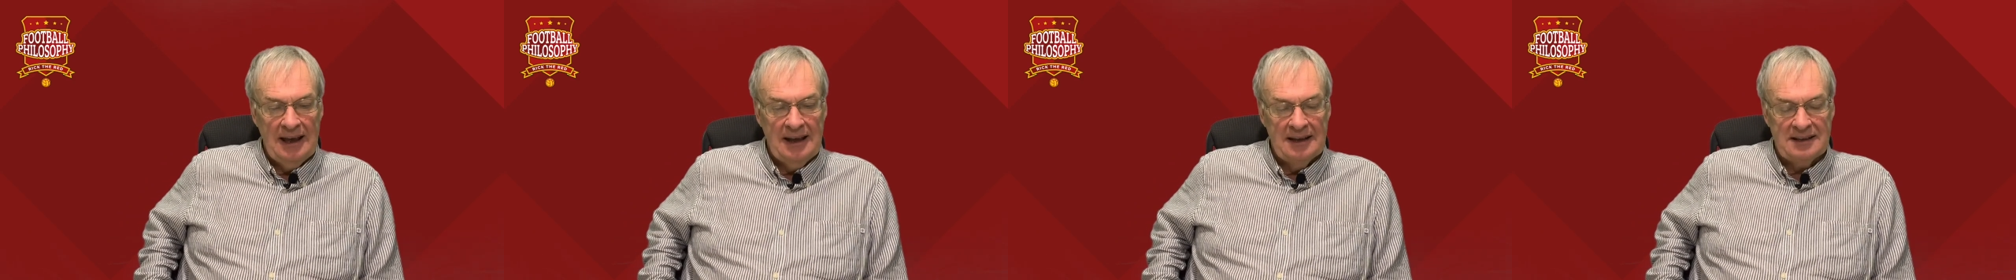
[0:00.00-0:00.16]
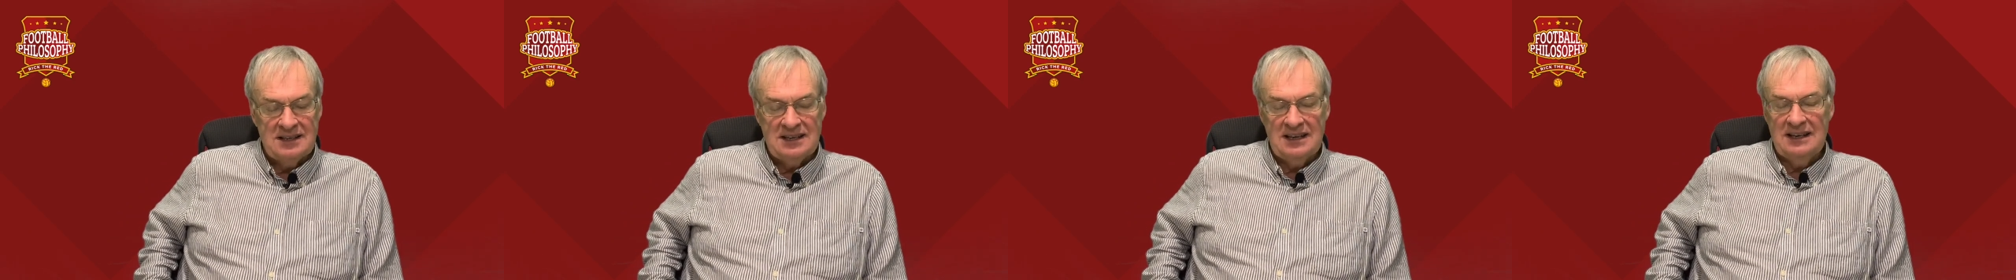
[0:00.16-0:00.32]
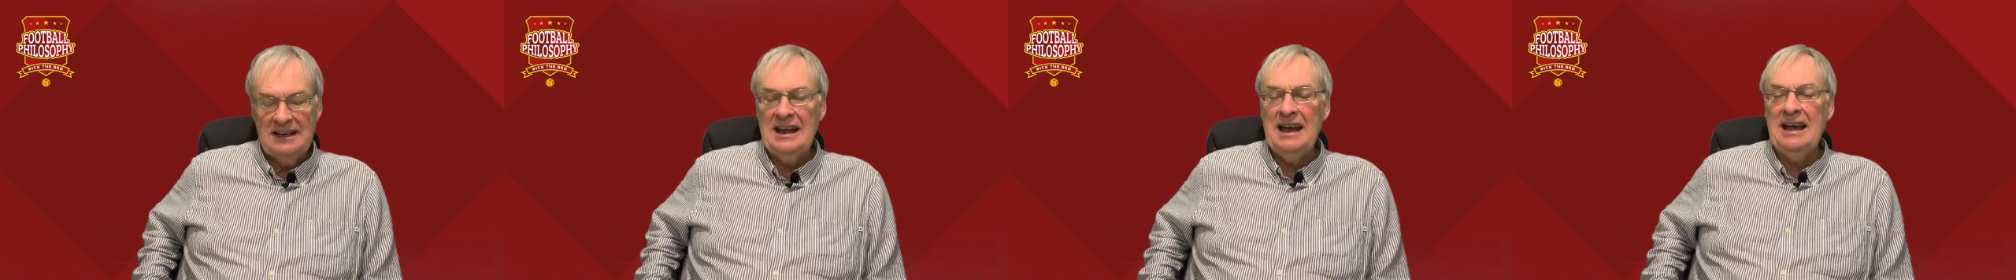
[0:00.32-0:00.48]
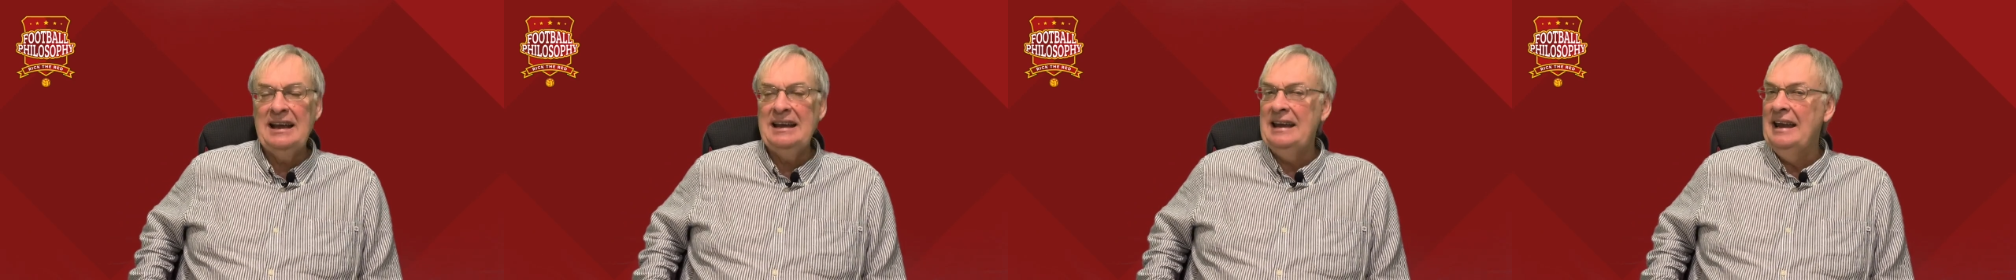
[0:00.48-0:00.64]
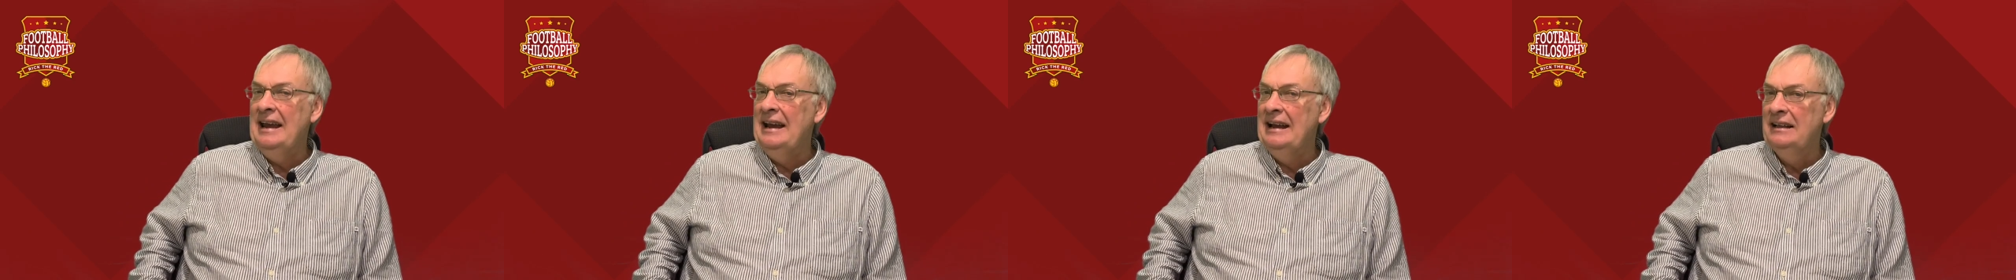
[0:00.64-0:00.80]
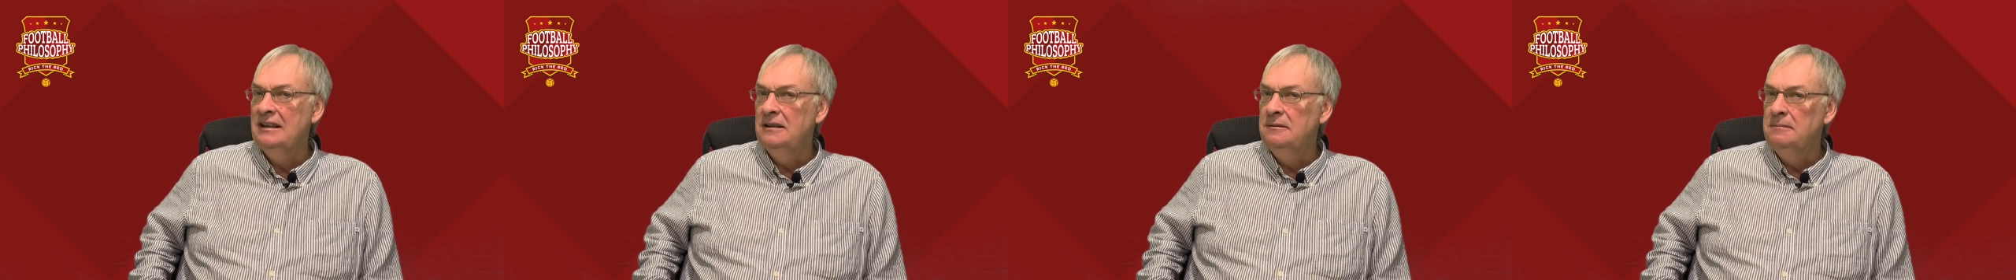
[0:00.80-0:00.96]
Tonight
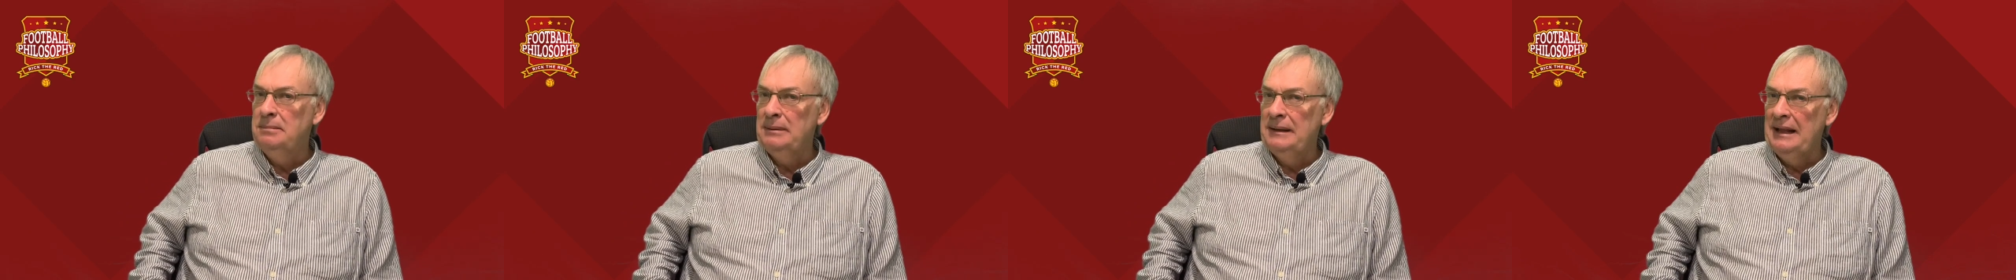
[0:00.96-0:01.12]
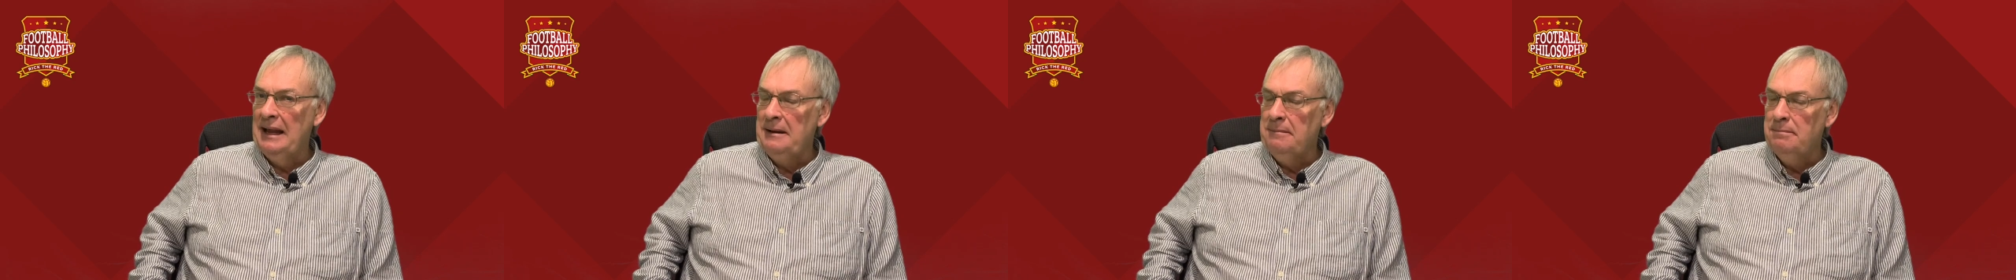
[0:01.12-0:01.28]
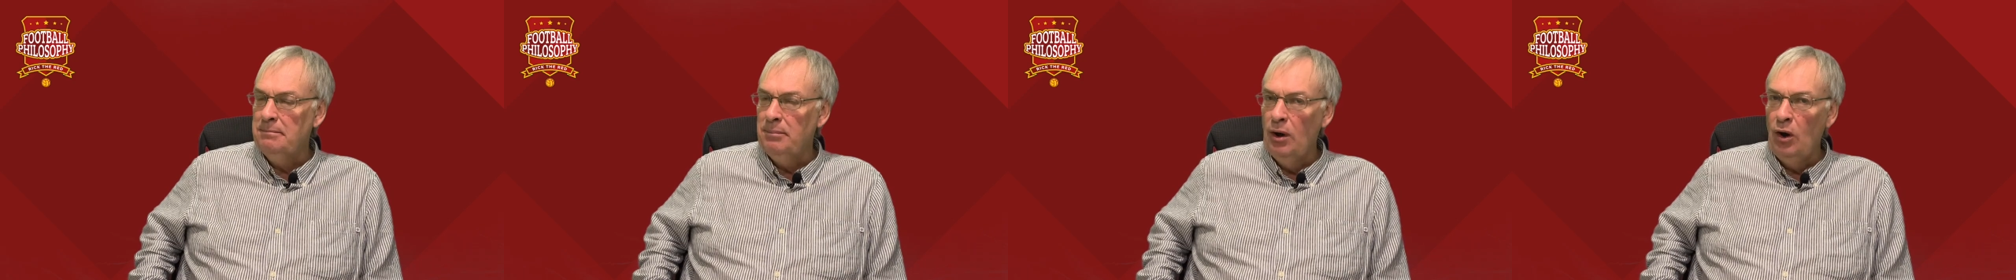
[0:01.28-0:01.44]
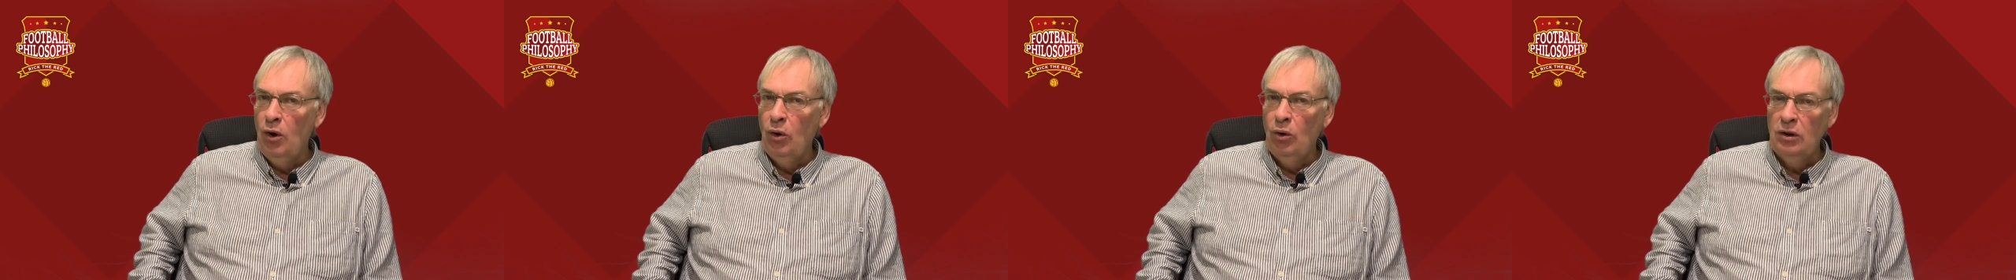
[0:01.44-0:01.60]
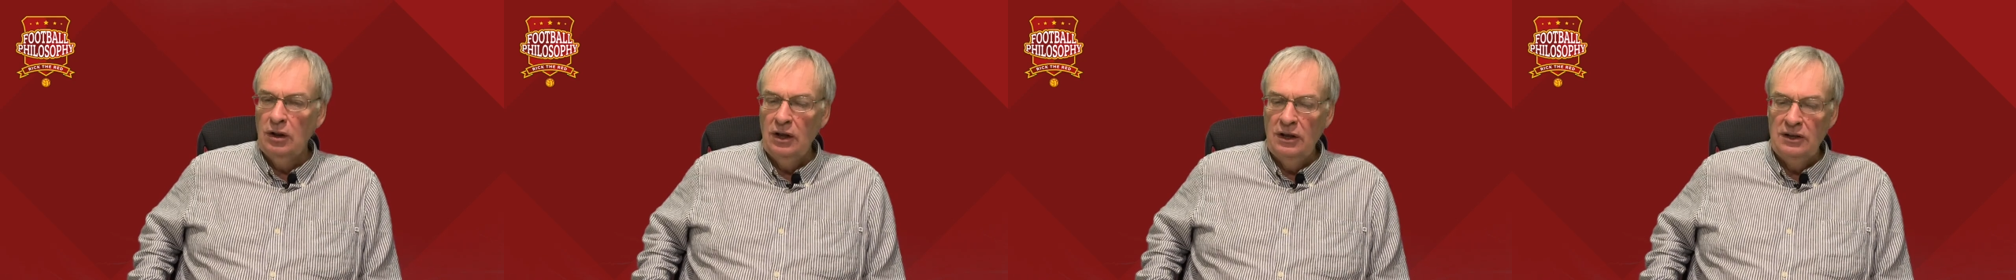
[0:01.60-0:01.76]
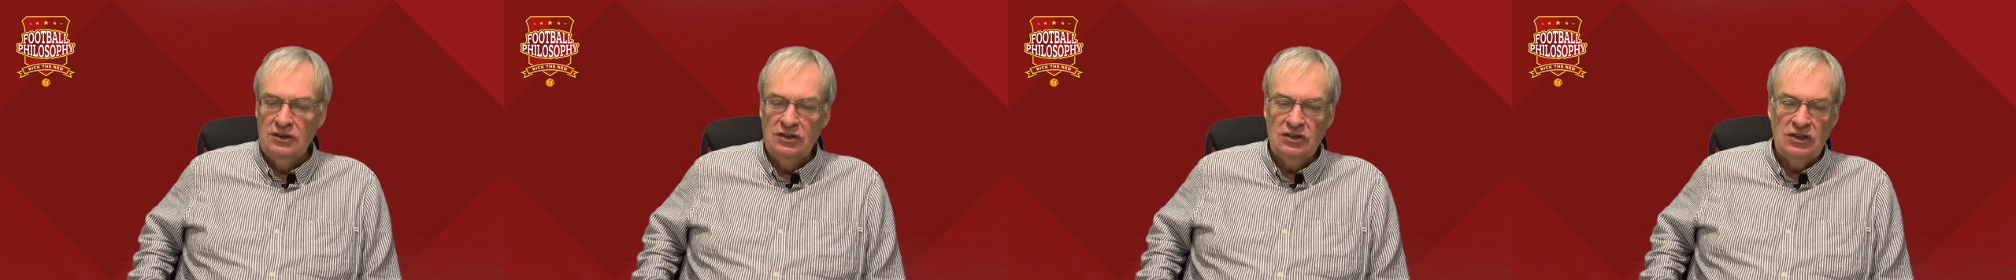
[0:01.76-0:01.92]
England play
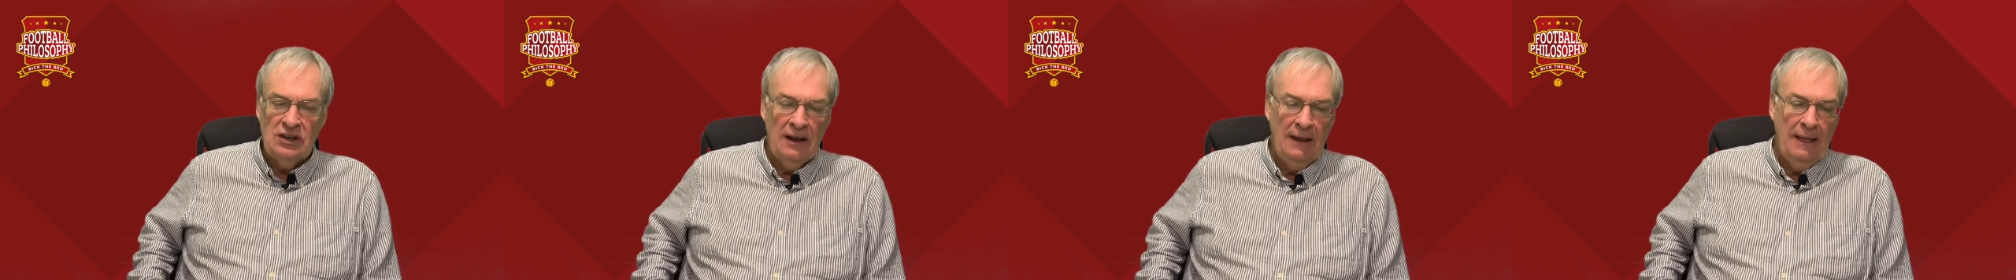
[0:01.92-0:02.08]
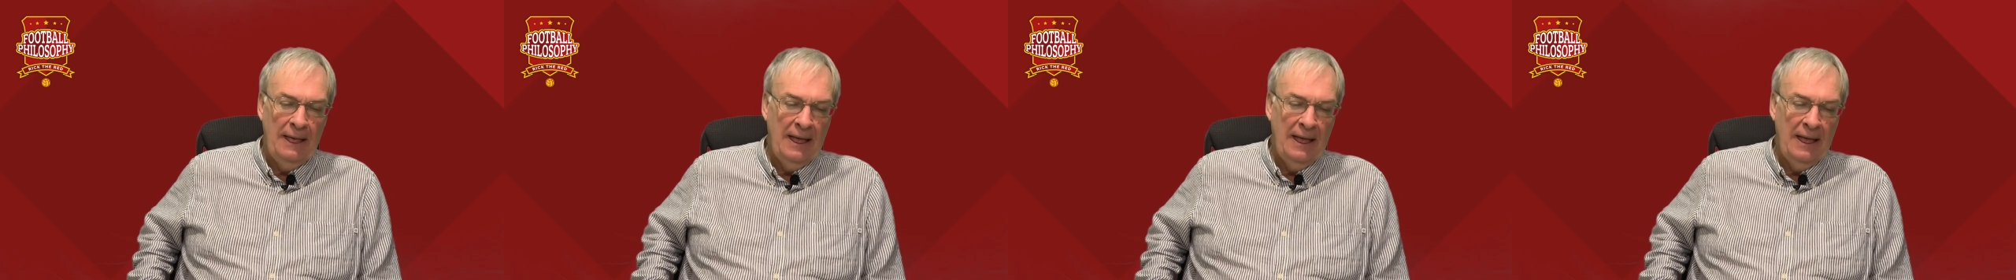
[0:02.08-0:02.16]
Poland,